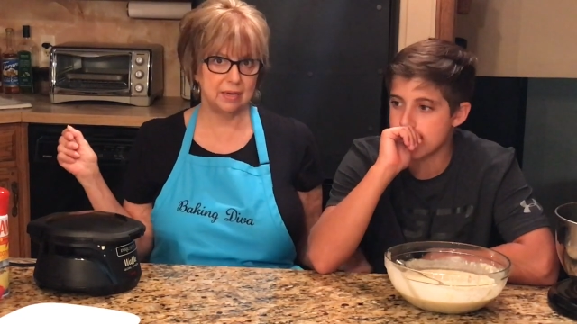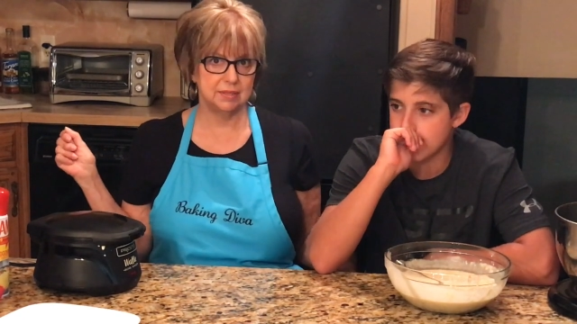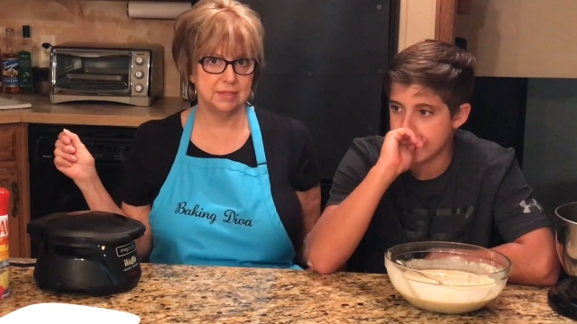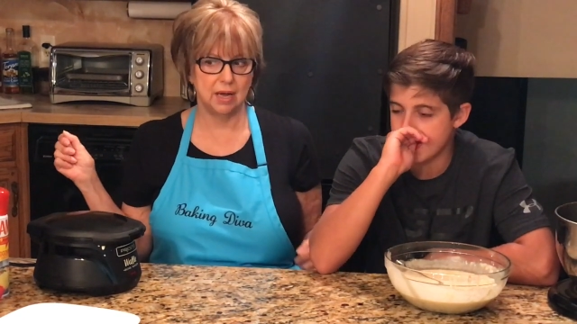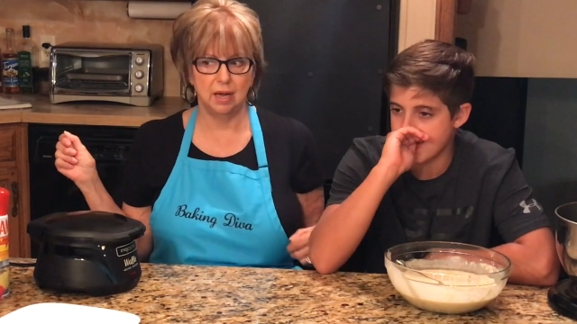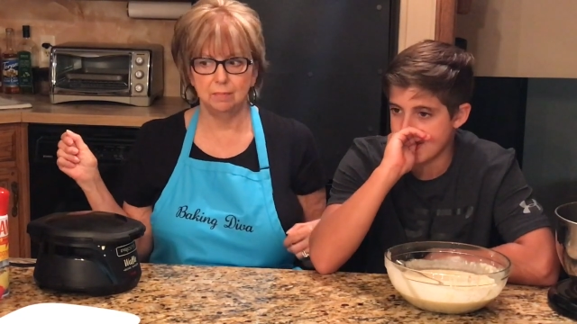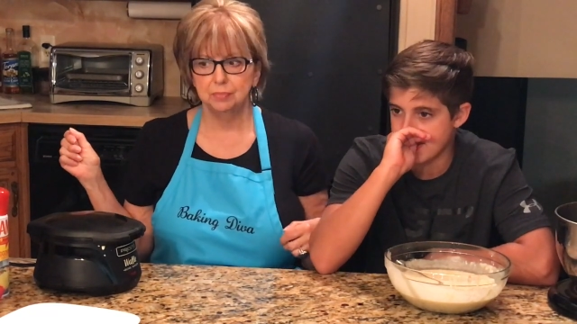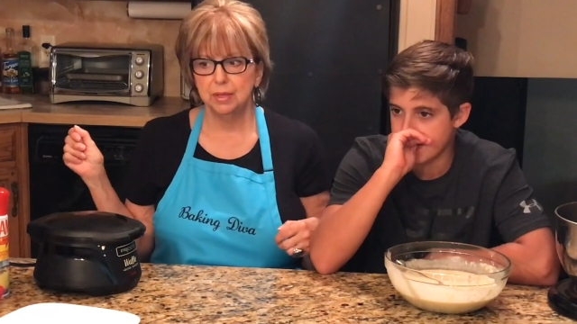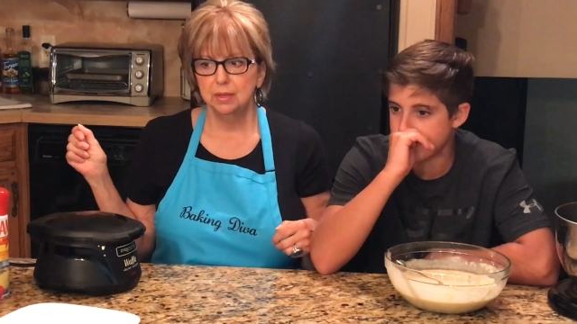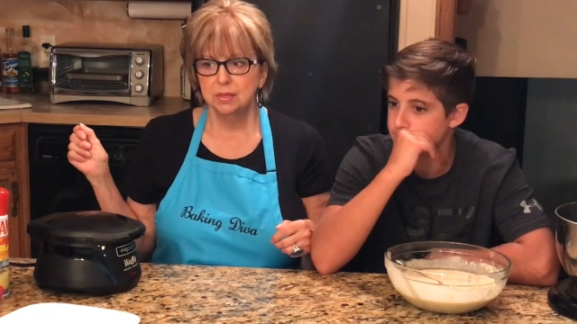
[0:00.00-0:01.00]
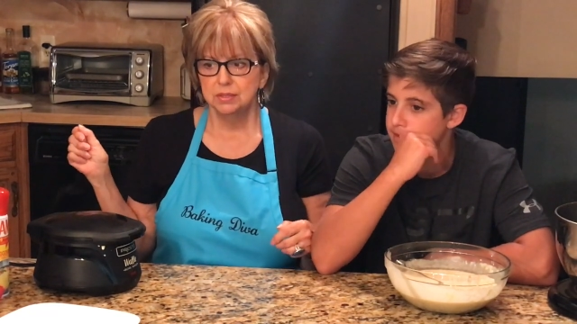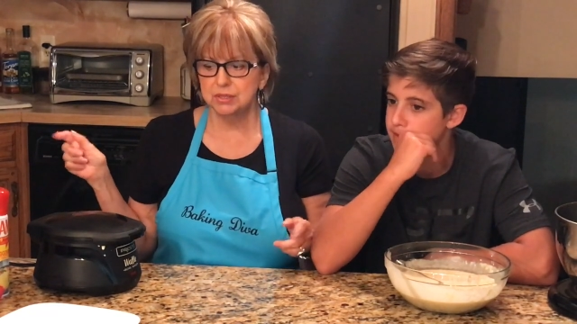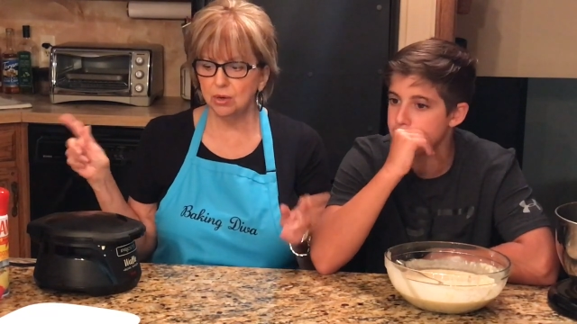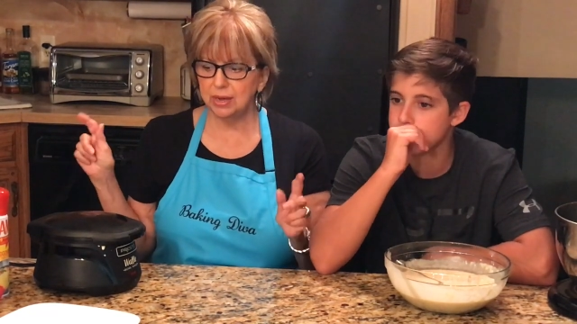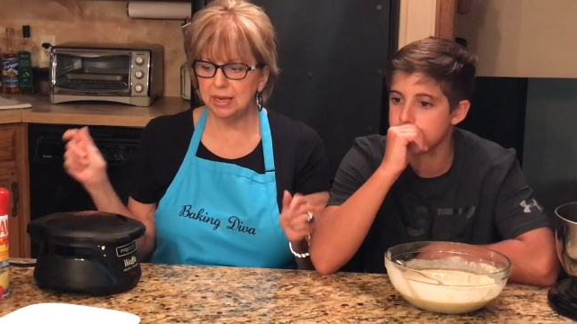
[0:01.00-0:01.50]
Speaker 1: on top.
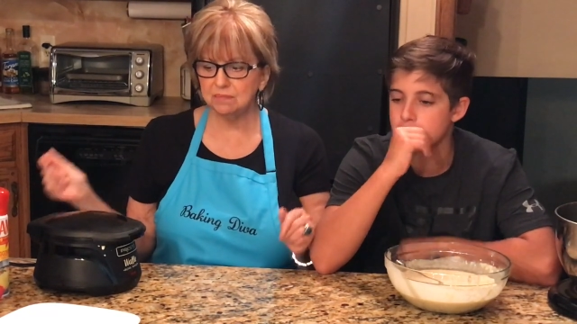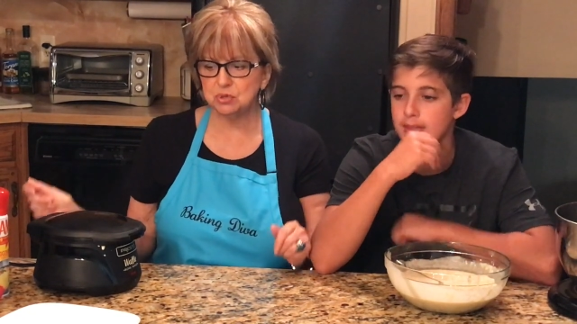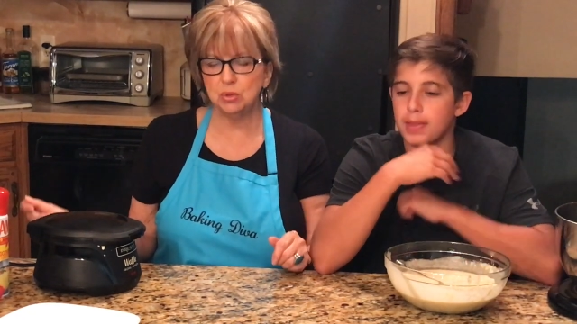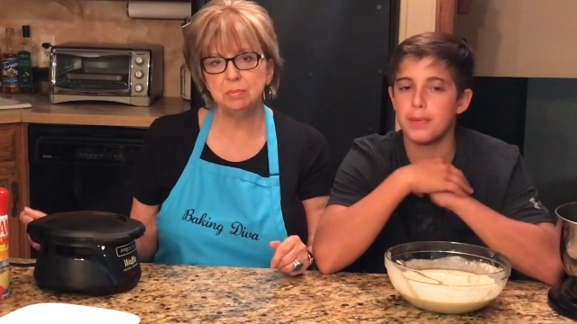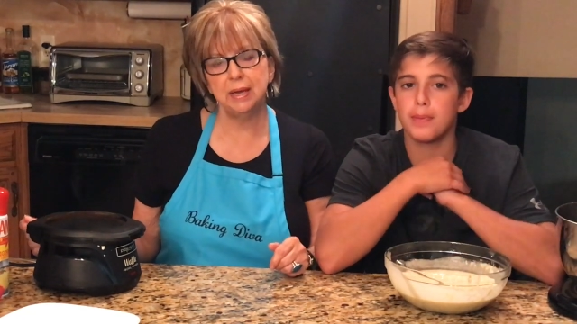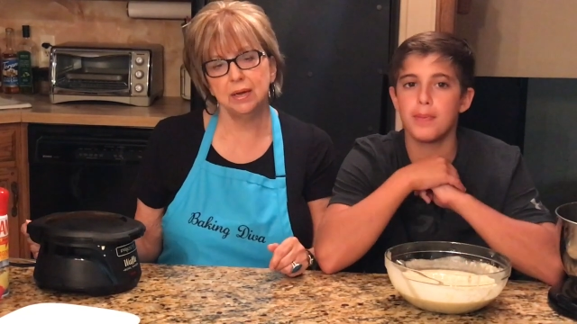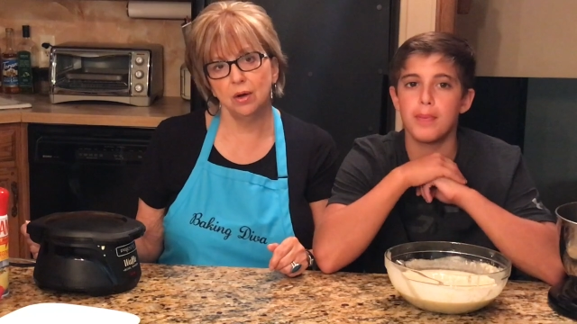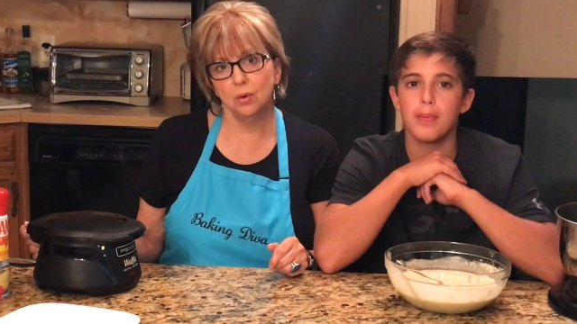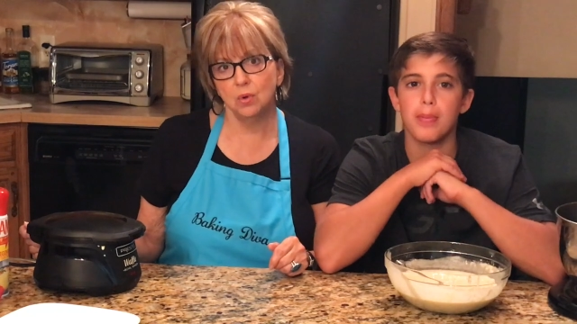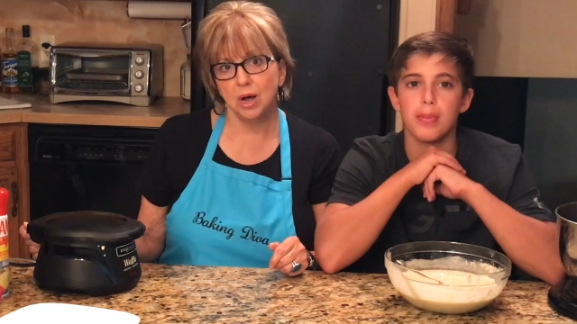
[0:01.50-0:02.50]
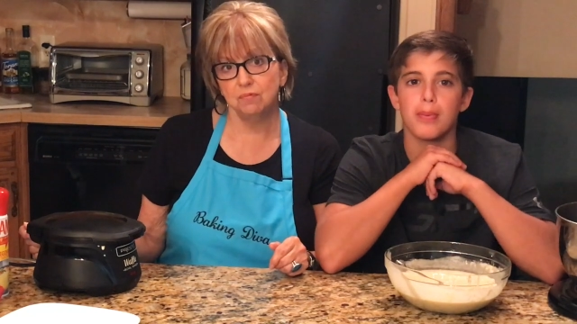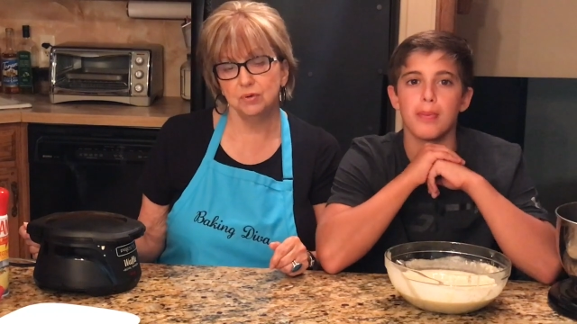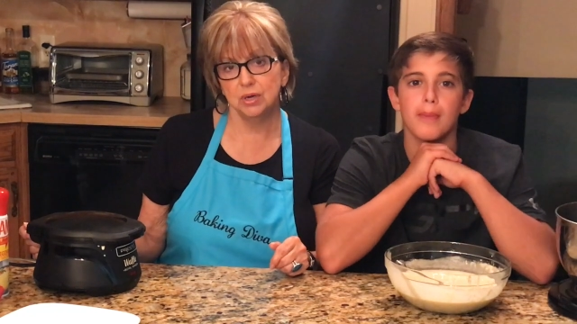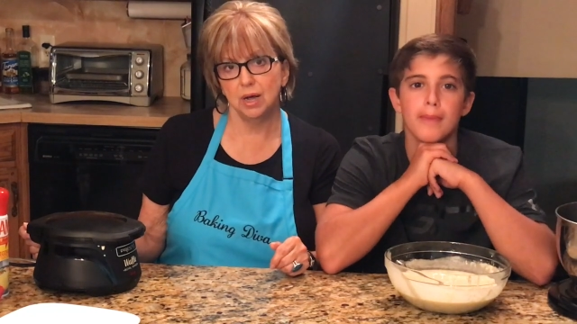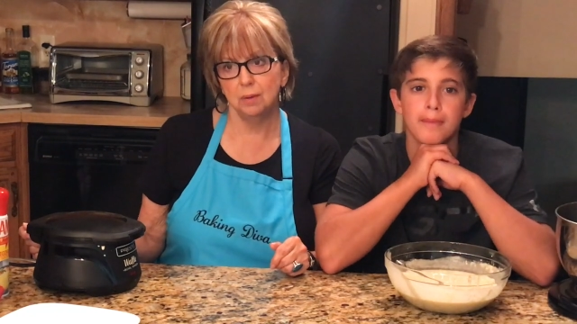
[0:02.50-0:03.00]
So after we make our
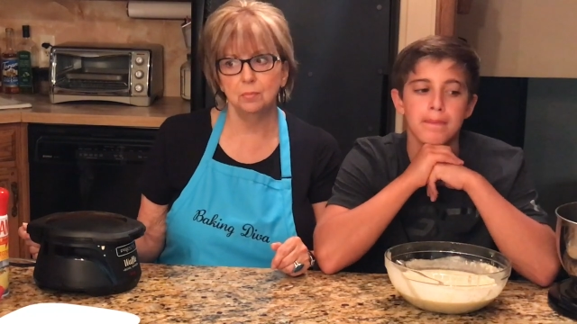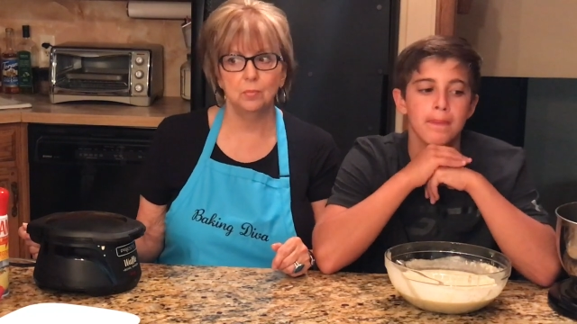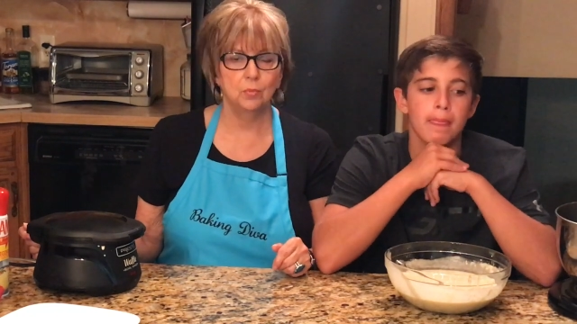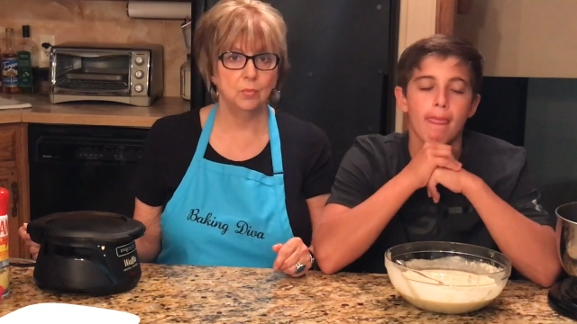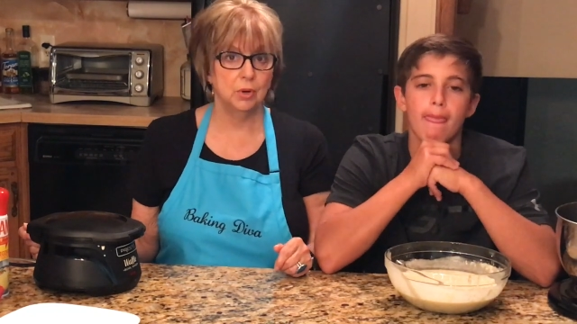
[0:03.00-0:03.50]
waffle cup,